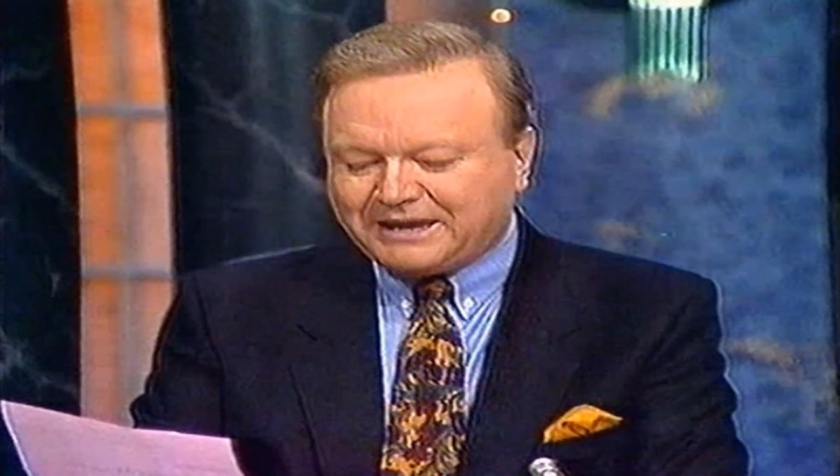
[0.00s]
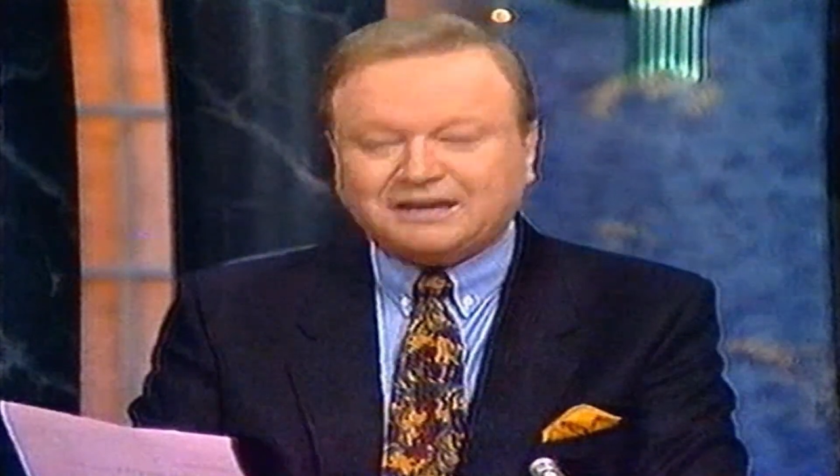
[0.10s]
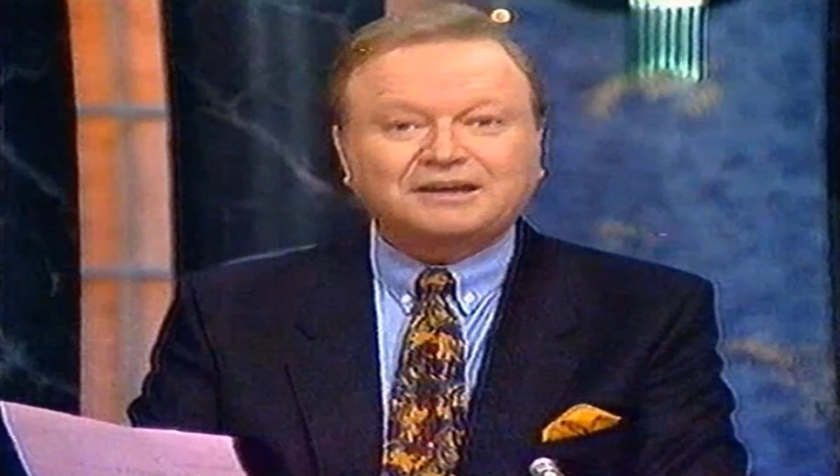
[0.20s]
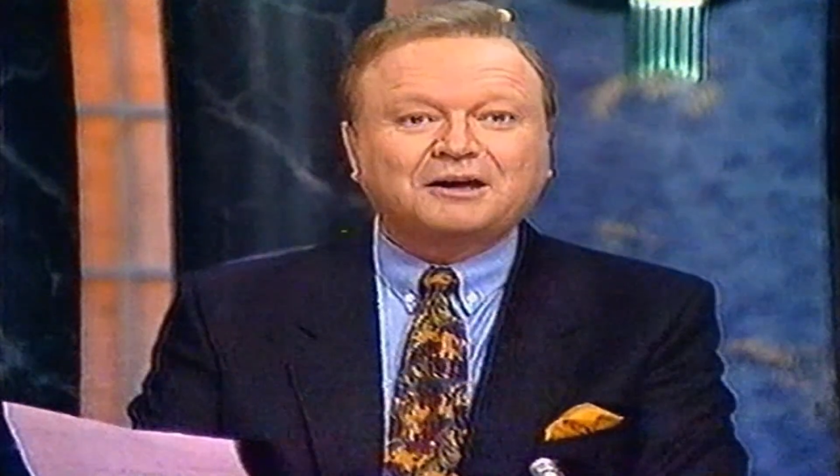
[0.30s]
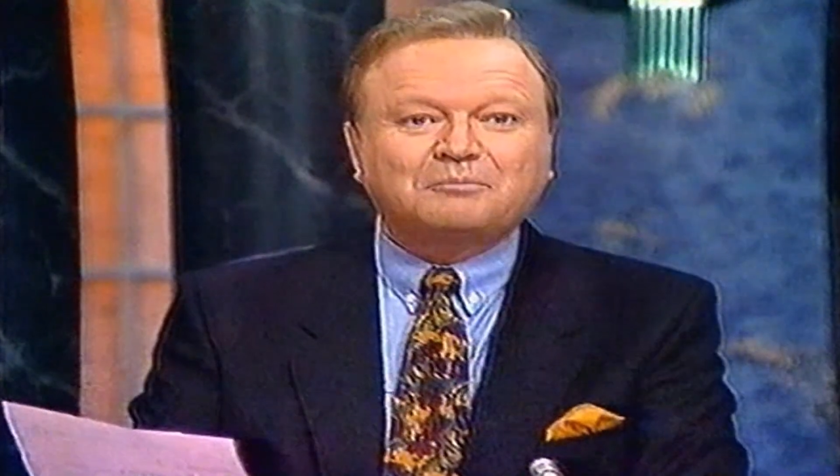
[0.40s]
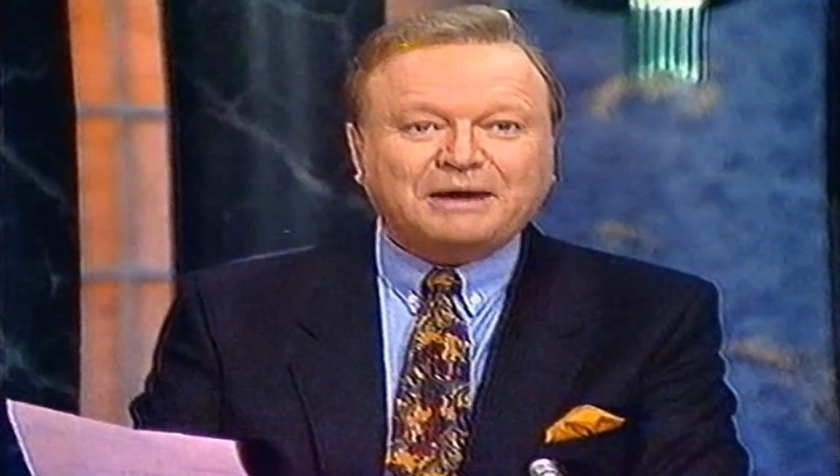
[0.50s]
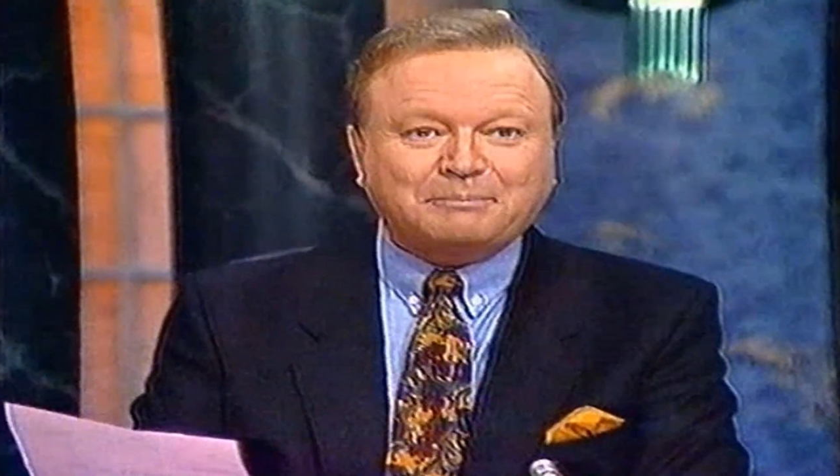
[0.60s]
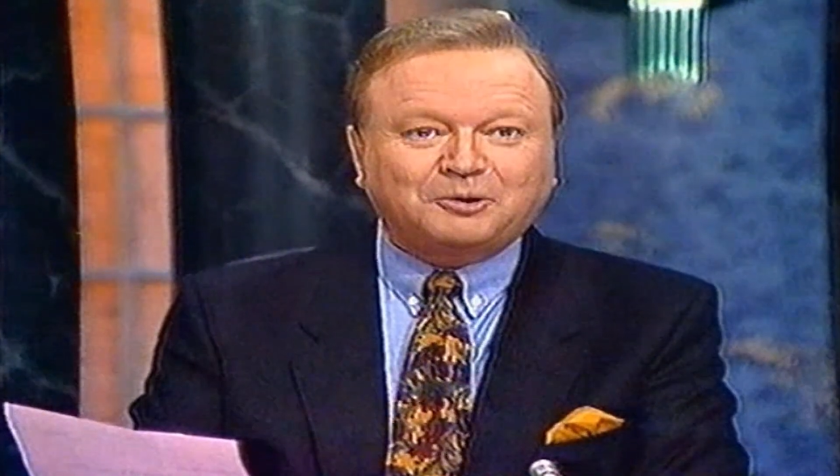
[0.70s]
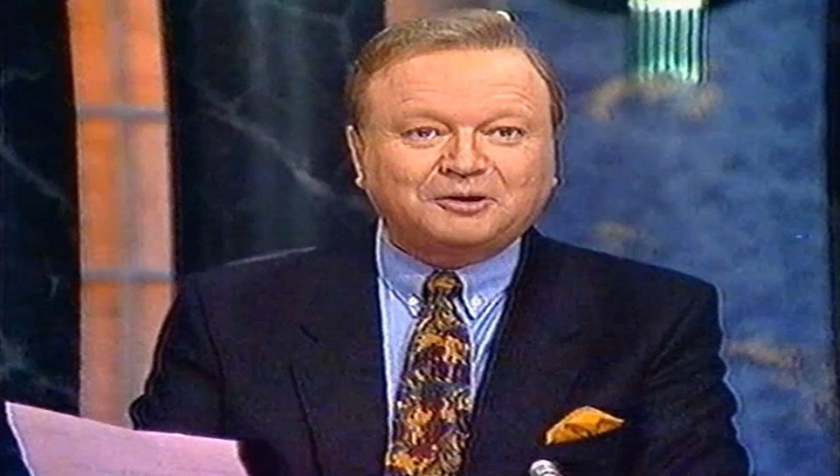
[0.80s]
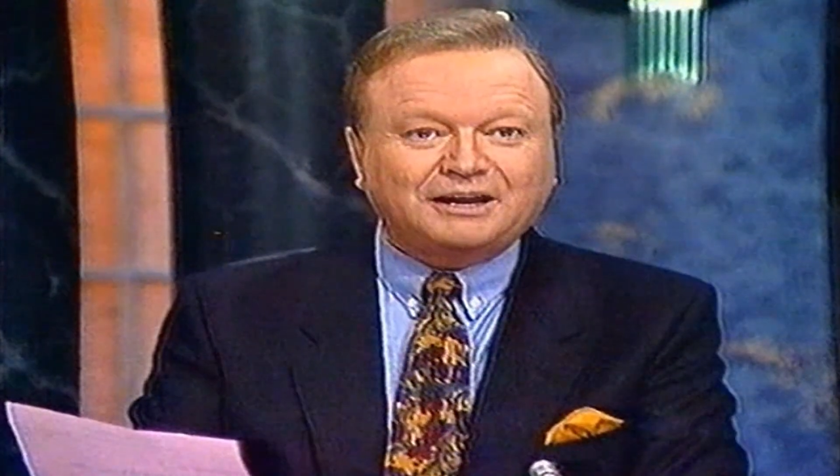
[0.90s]
making
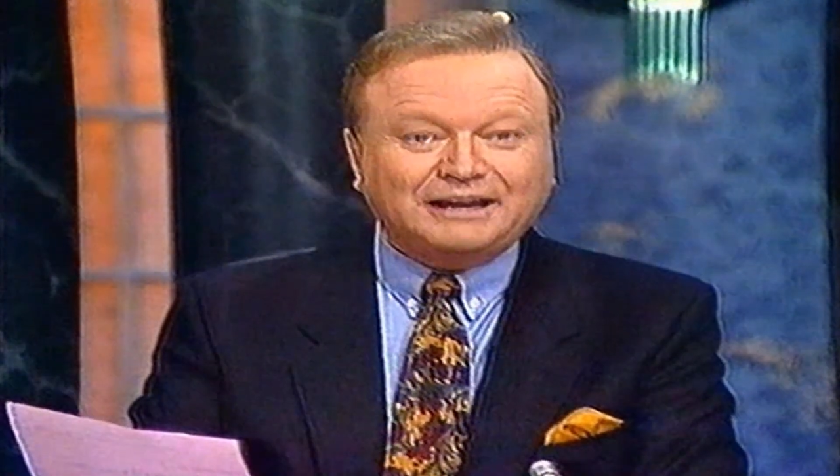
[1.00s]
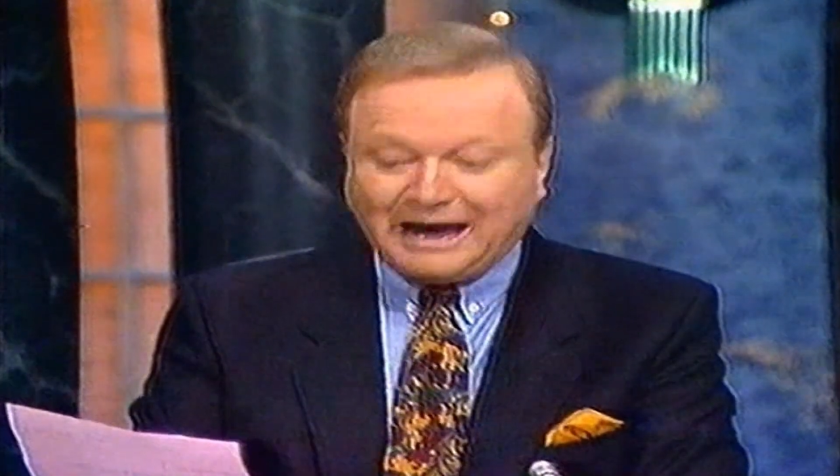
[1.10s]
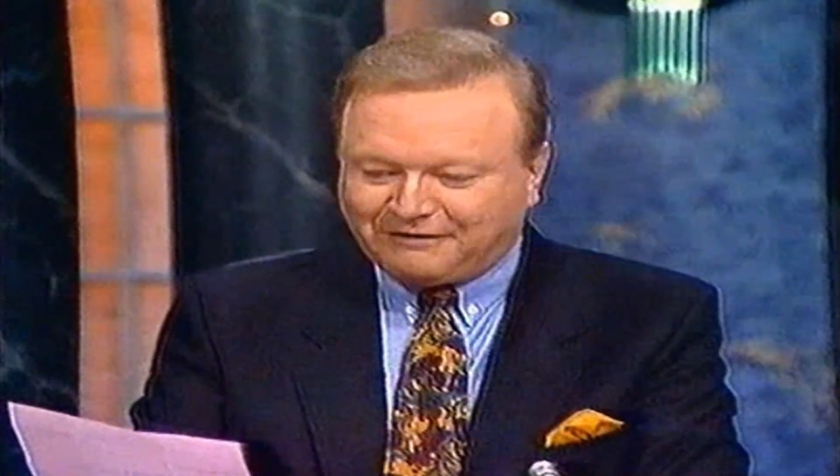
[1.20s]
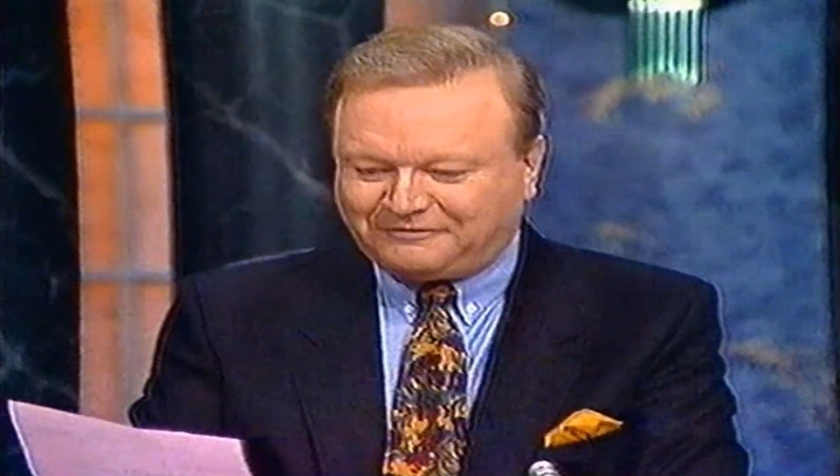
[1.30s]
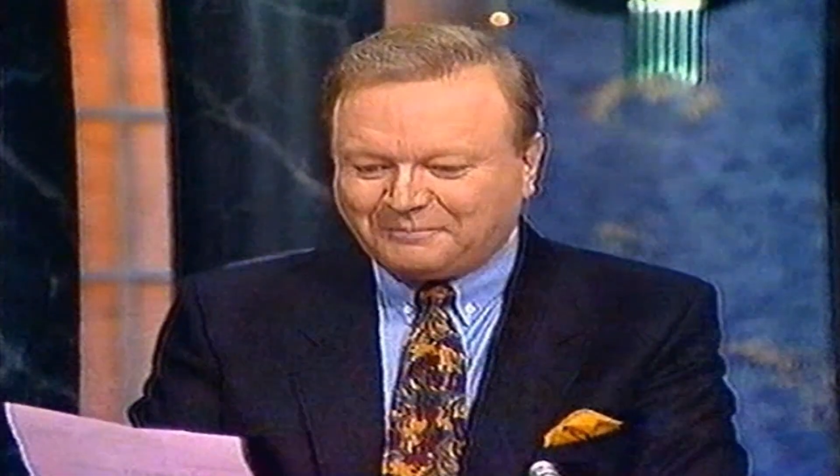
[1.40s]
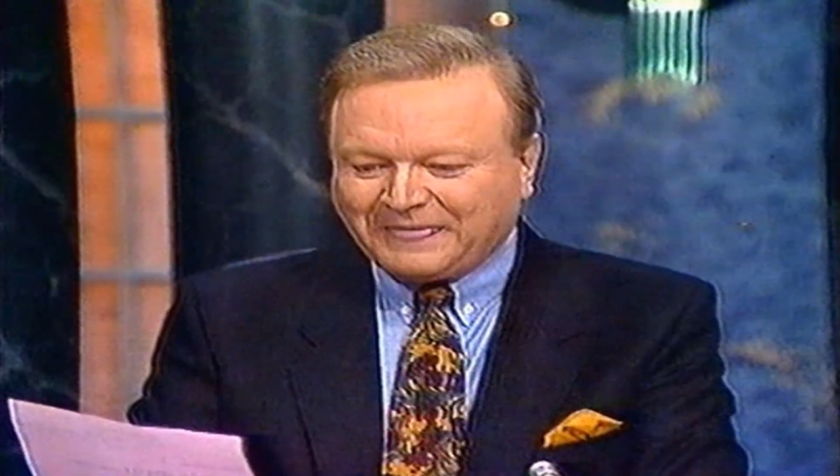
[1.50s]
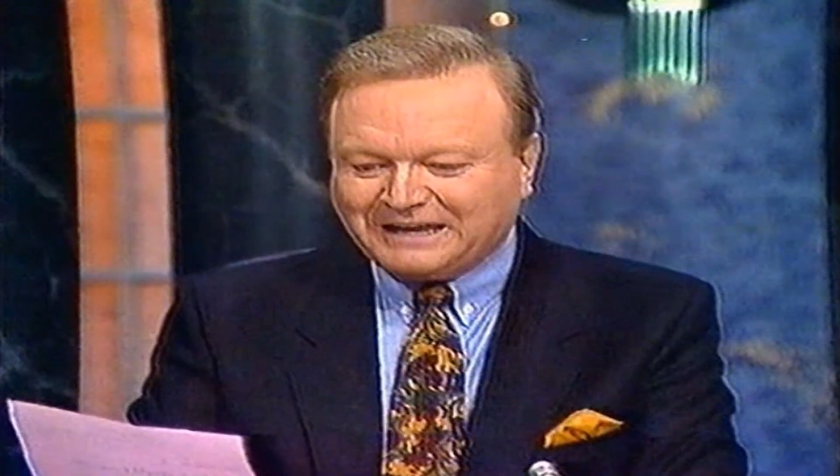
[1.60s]
people laugh.